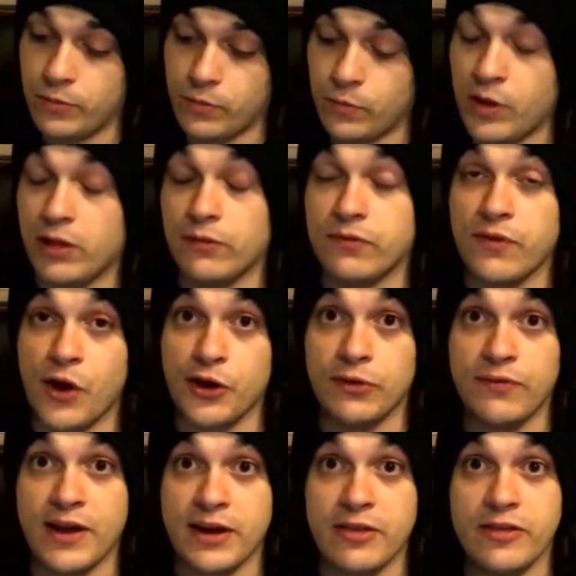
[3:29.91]
well, Final
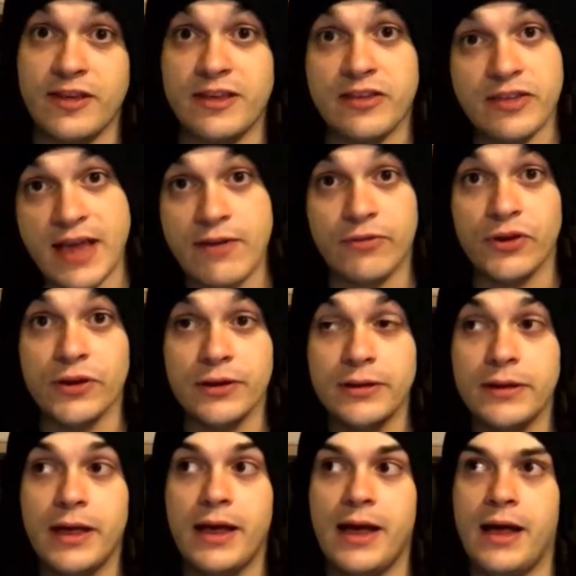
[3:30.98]
Fantasy VII.
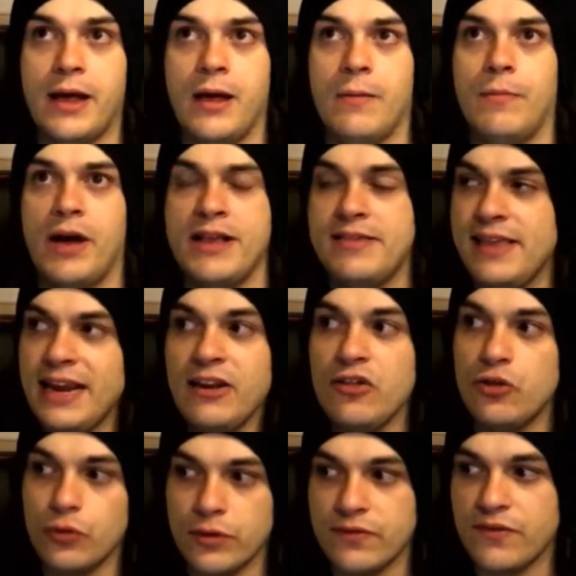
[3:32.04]
I did
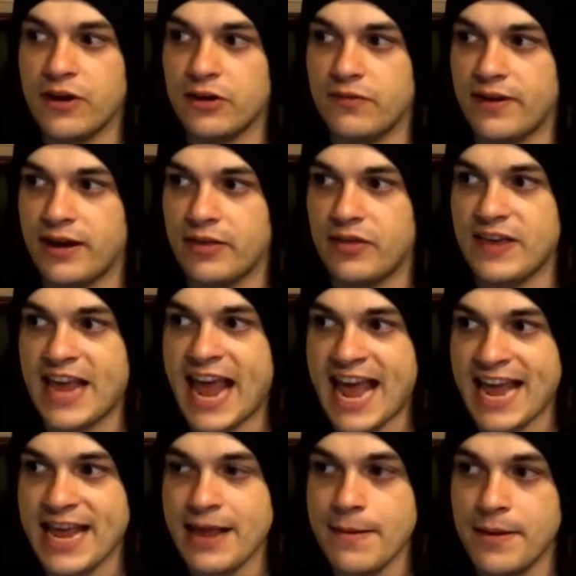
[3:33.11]
enjoy Final Fantasy
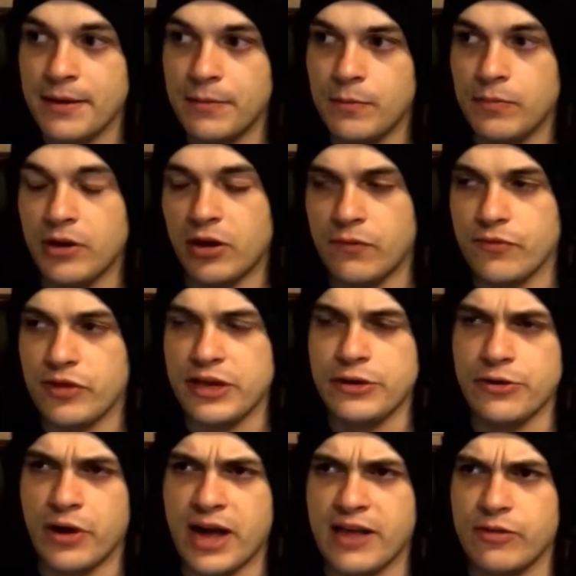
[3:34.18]
VIII, but obviously
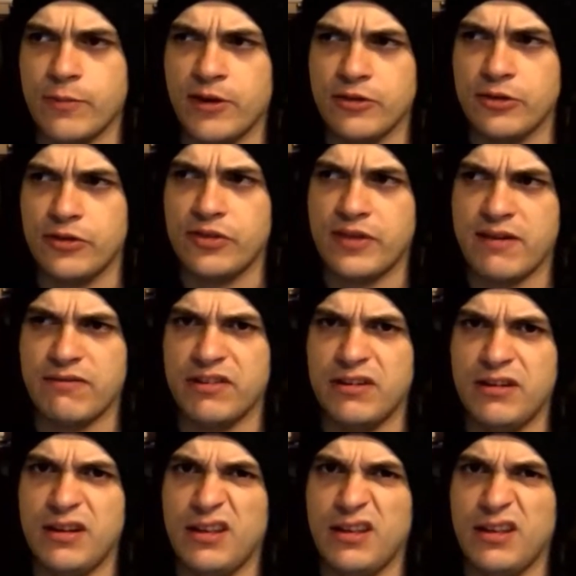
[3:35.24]
not as much as 7.